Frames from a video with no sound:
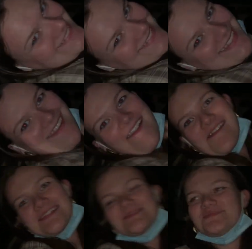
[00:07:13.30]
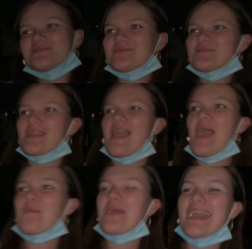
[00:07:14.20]
How do you think we're gonna do?
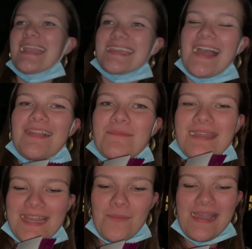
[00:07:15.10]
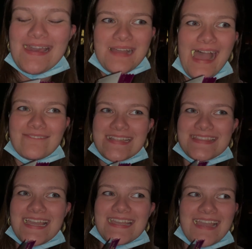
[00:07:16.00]
We're gonna kill it. We're gonna win
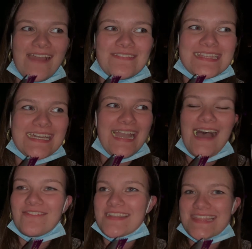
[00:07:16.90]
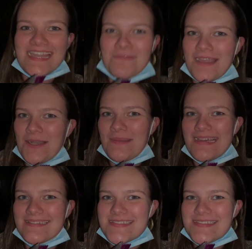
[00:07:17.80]
everything, everything, and everything. We're gonna win.